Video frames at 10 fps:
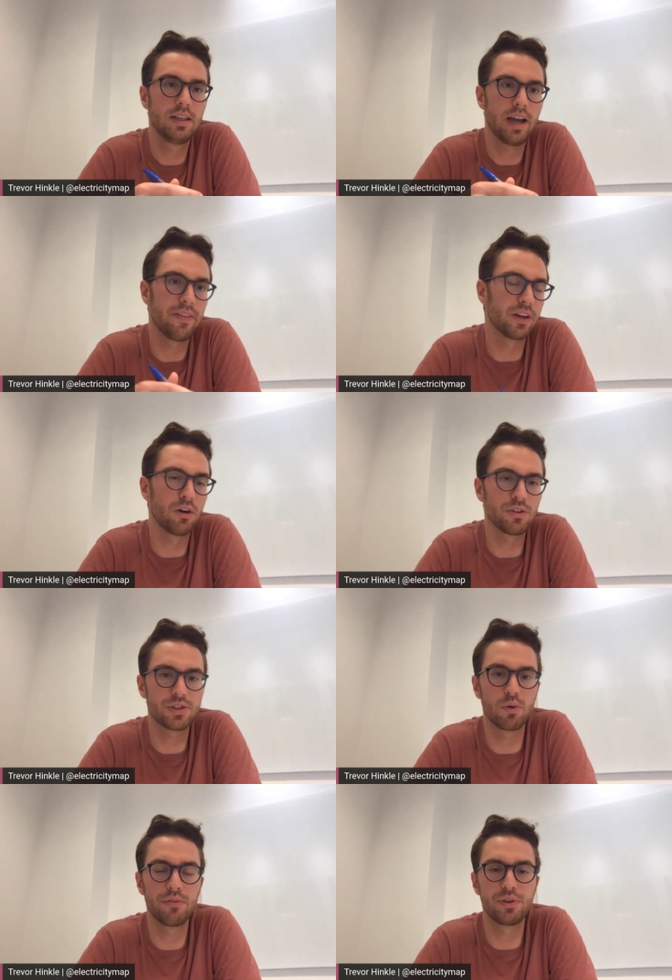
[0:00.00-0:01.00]
And then
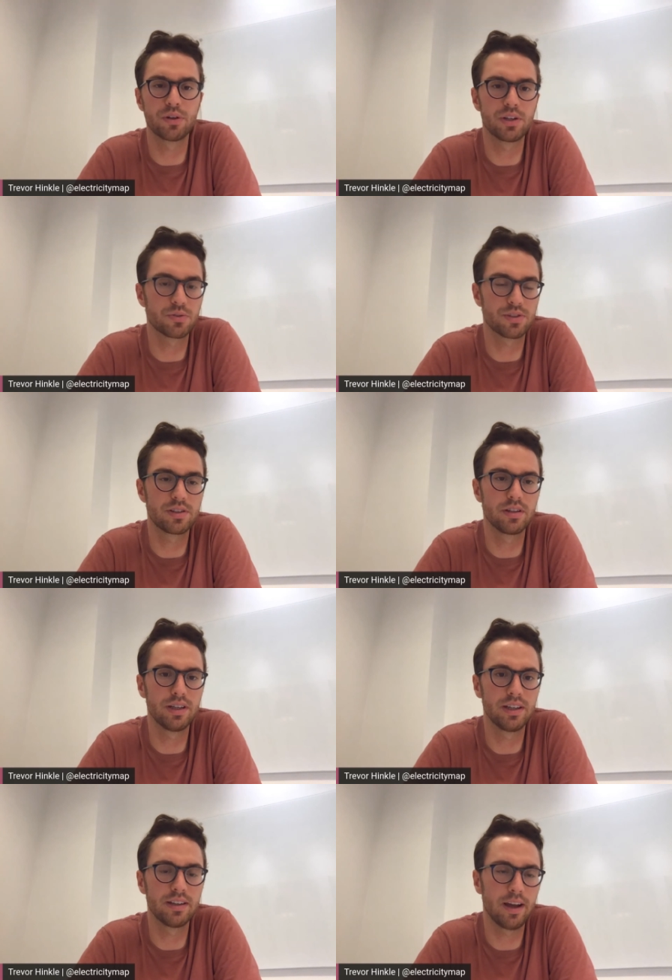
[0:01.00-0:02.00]
also, if you're interested
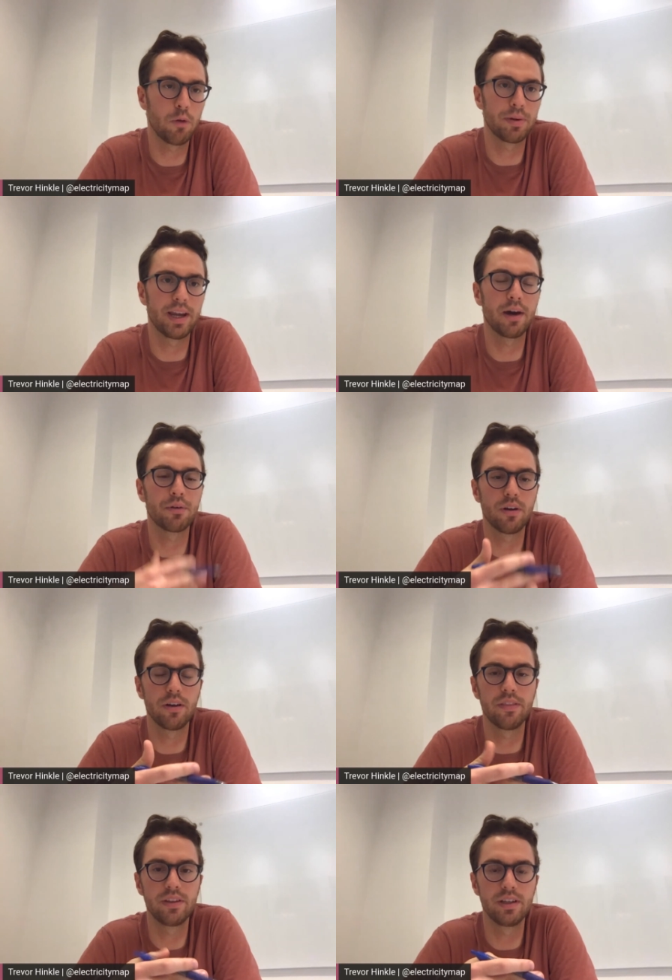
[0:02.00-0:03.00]
in helping out
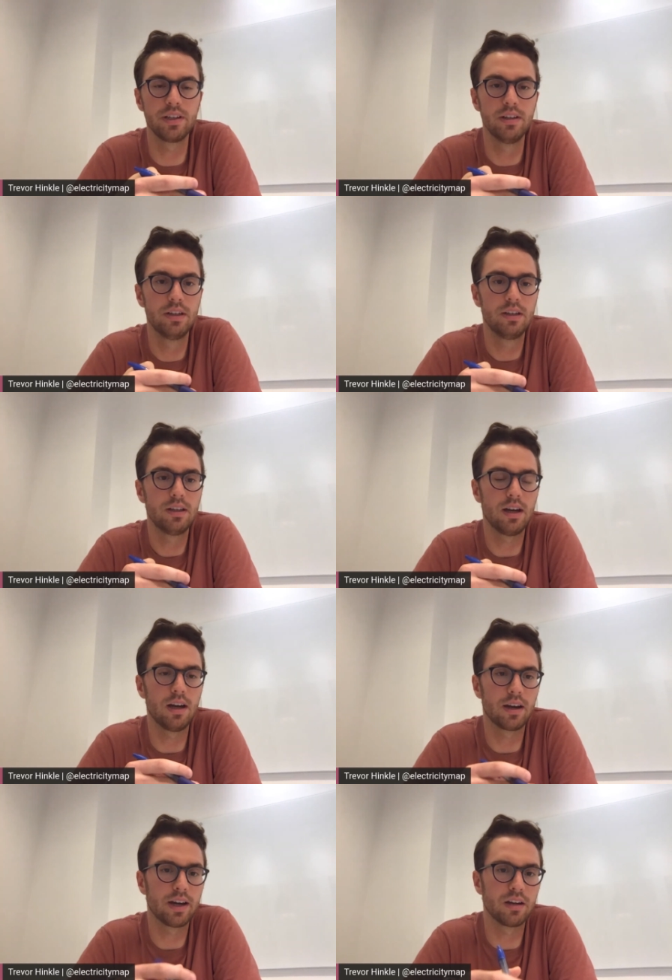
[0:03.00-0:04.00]
on the
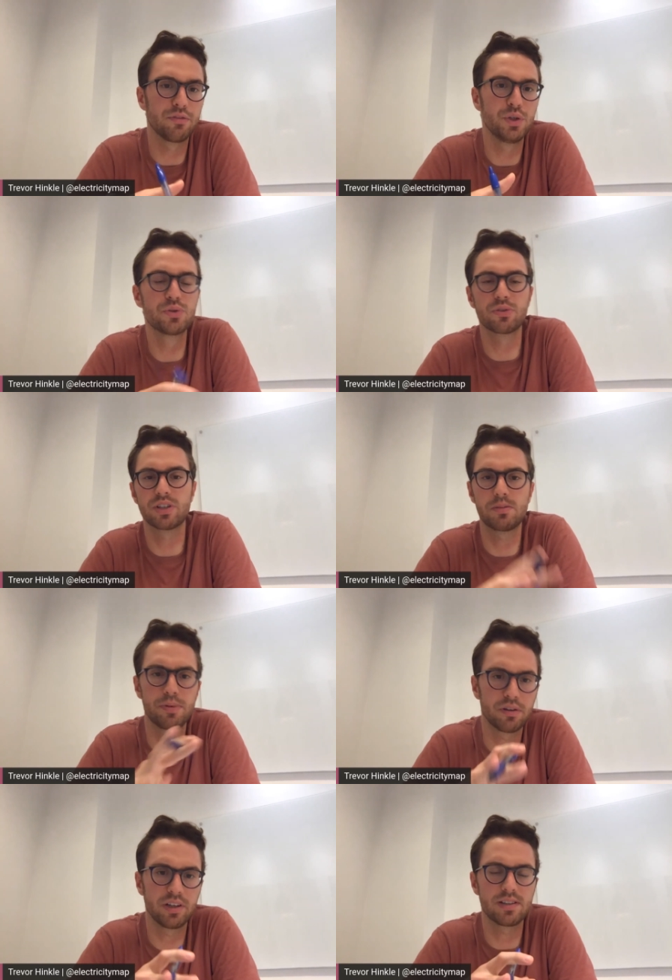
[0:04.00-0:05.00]
kind of user
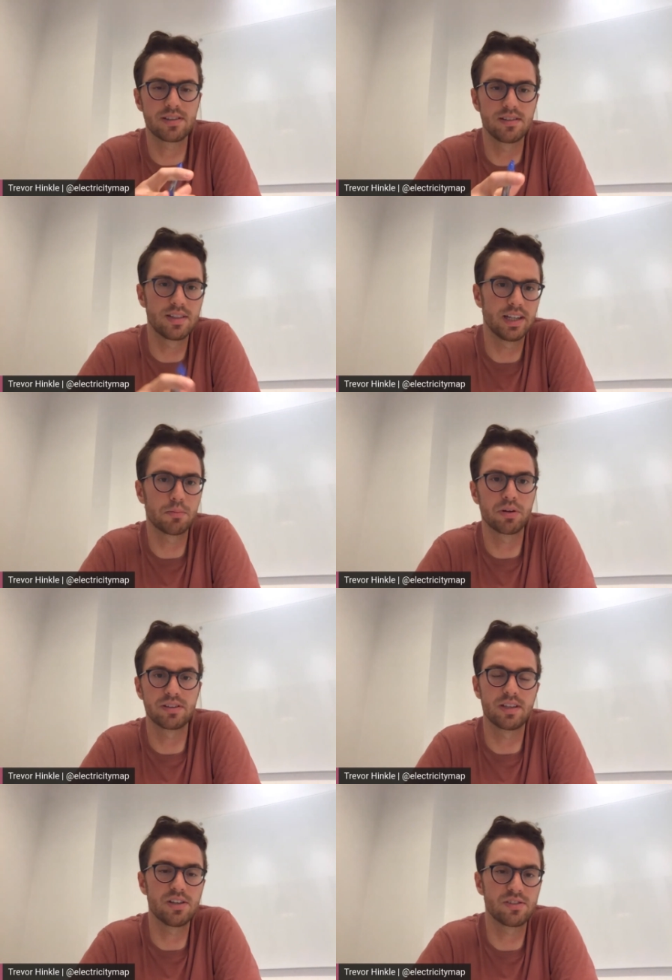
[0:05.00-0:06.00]
experience and data
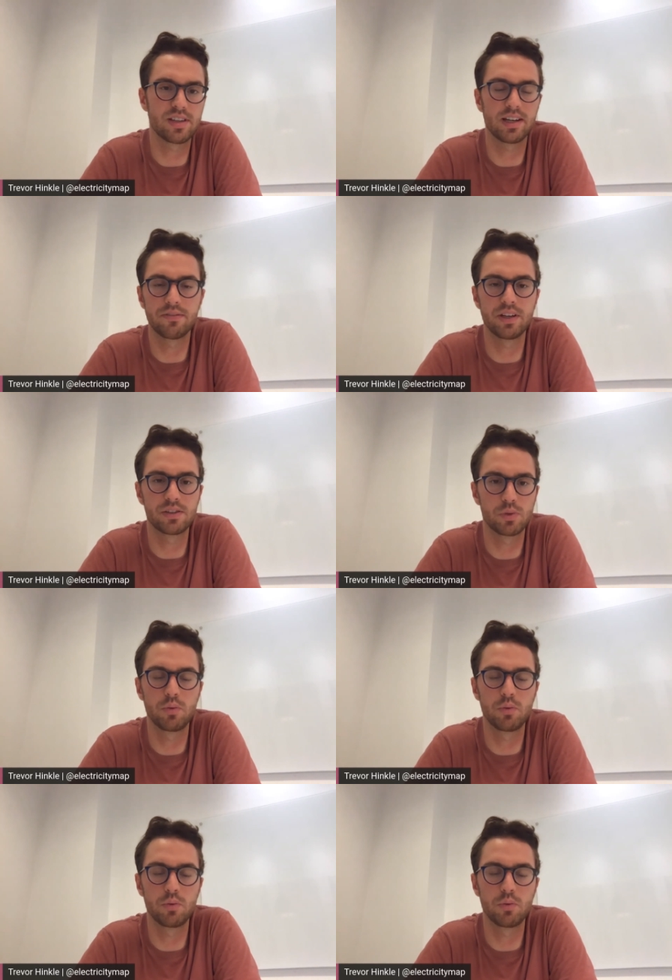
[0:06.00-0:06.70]
presentation side of things, we'd